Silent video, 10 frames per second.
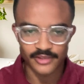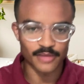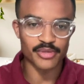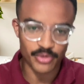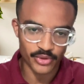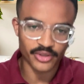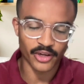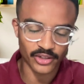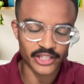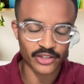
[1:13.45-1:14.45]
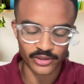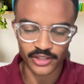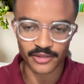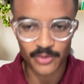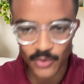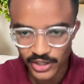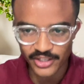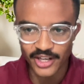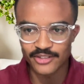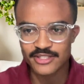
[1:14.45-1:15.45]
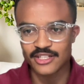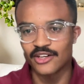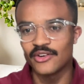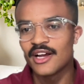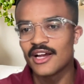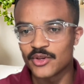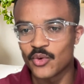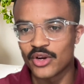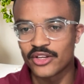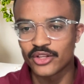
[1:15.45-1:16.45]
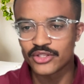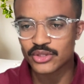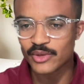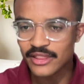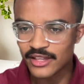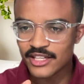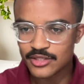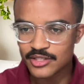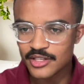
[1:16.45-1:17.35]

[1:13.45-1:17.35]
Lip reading: people with early career want to know. So what are those three things?